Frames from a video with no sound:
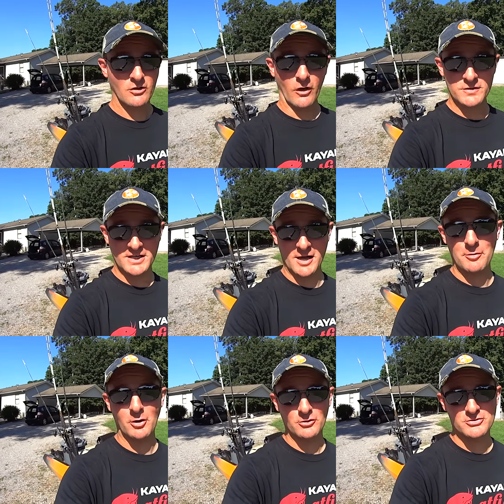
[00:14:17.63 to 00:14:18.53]
those cup
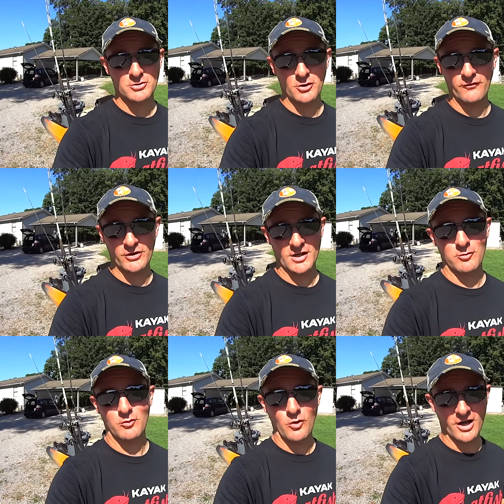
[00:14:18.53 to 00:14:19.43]
holders are going to fill up
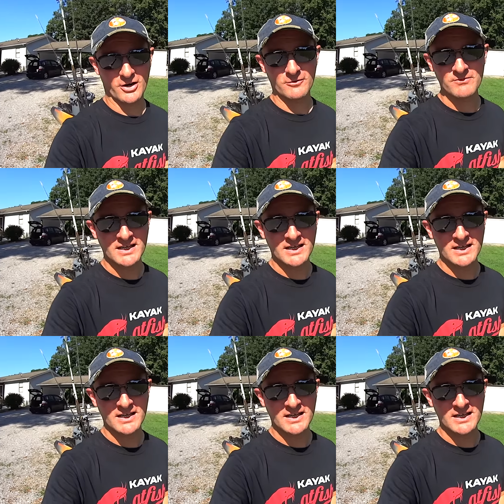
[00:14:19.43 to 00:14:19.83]
with water,